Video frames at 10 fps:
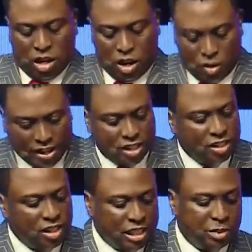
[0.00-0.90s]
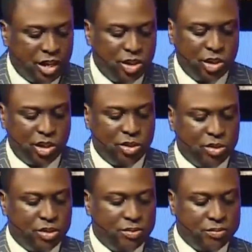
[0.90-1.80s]
All right, let's begin to
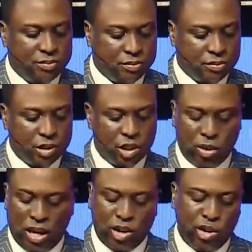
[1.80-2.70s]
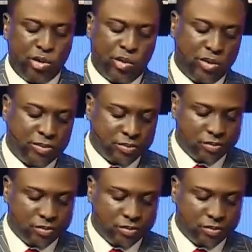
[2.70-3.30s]
close. So how do you grow?